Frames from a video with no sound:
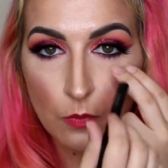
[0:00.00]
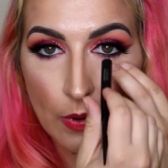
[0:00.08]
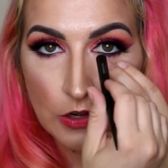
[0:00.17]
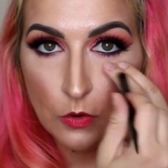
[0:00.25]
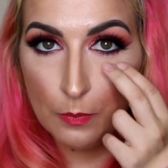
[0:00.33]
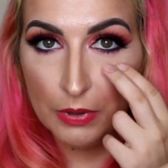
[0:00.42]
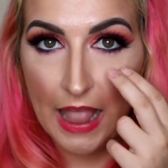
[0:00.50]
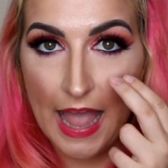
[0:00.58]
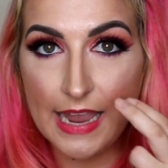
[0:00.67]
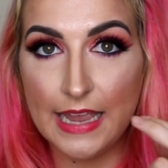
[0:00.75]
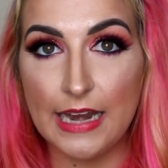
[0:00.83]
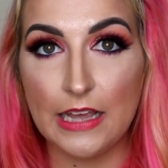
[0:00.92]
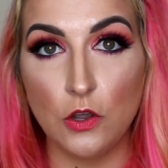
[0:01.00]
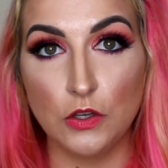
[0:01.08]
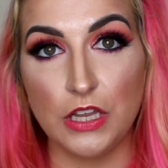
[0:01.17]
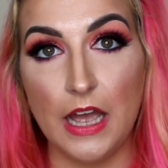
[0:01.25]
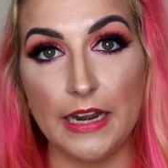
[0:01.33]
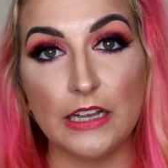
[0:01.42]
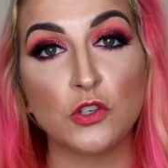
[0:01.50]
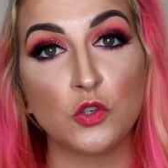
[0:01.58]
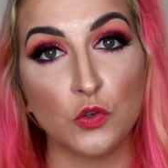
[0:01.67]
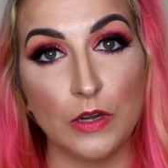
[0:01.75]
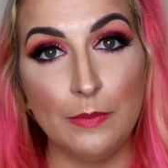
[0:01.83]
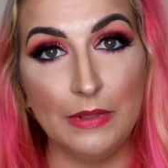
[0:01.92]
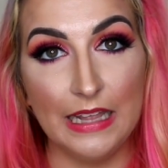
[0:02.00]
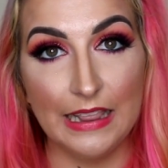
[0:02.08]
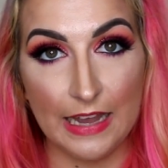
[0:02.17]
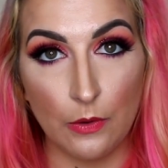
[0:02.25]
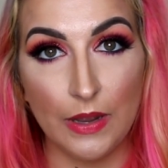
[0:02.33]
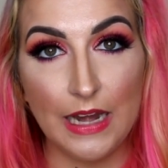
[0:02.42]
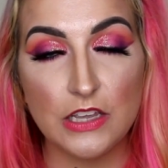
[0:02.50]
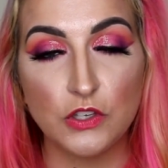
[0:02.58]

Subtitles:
When you apply it, it goes on extremely liquidy,